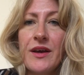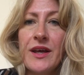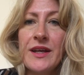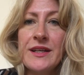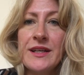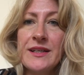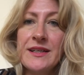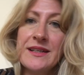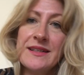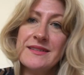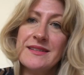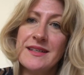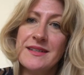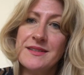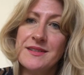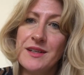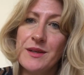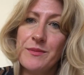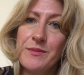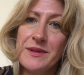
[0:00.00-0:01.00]
in an
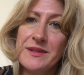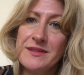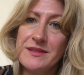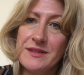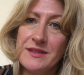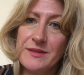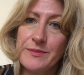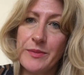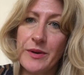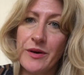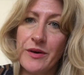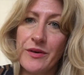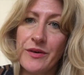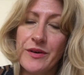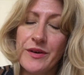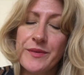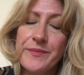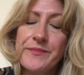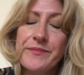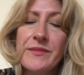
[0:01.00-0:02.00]
existing business
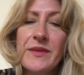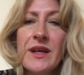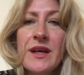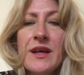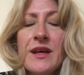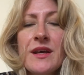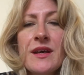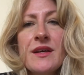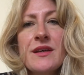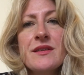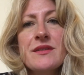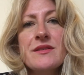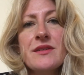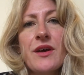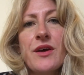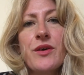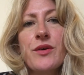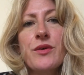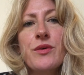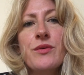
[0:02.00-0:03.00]
park.
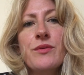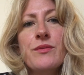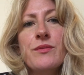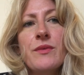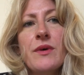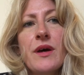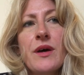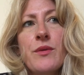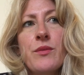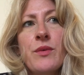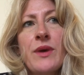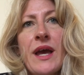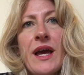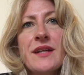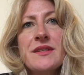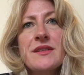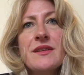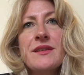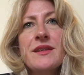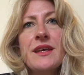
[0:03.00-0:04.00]
So we had to